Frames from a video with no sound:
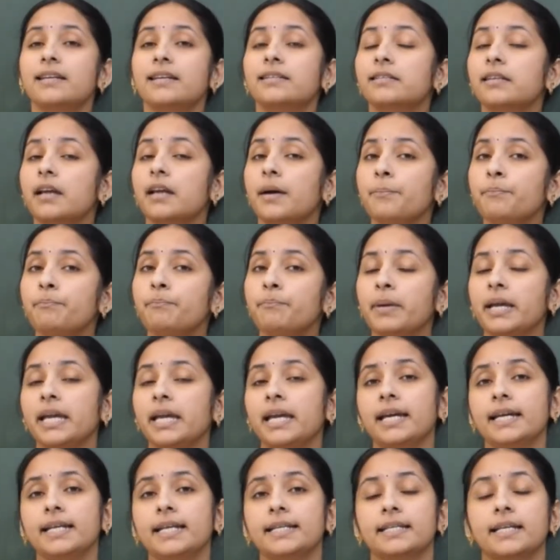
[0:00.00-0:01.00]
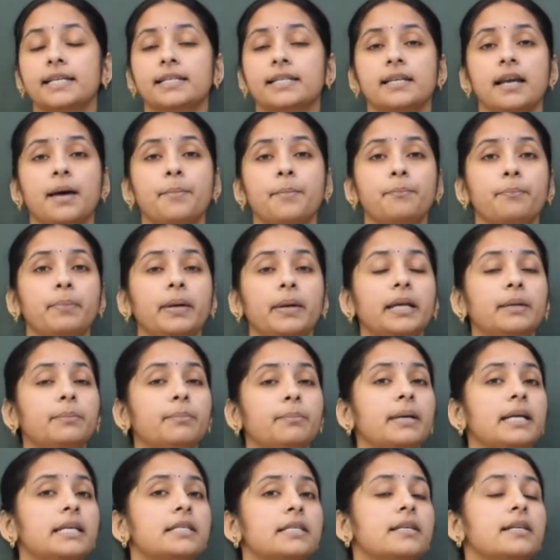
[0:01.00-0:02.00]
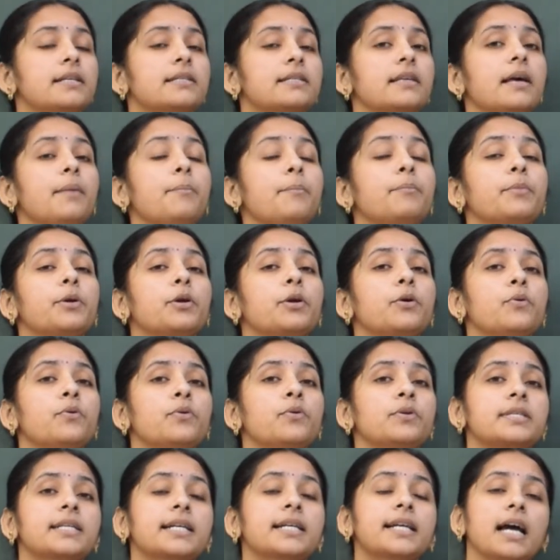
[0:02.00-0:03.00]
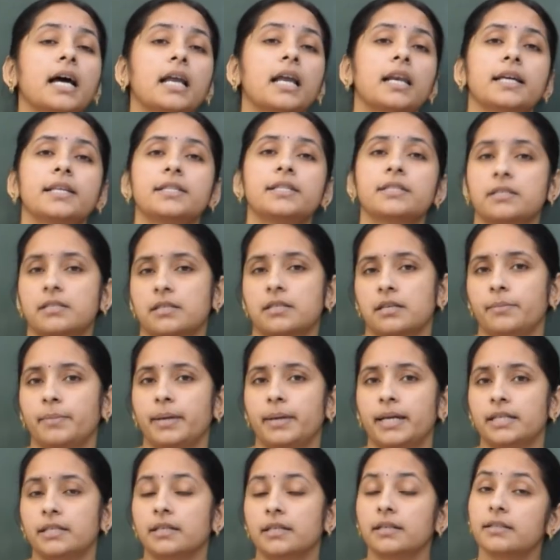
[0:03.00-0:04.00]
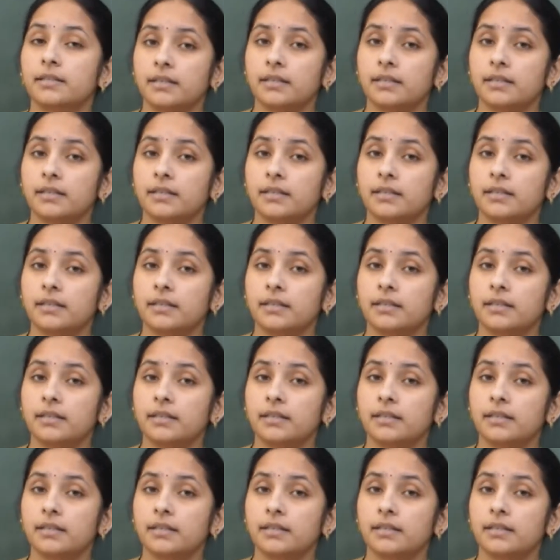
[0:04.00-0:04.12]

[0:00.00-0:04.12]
Trumpet. Trumpet means it's a musical instrument.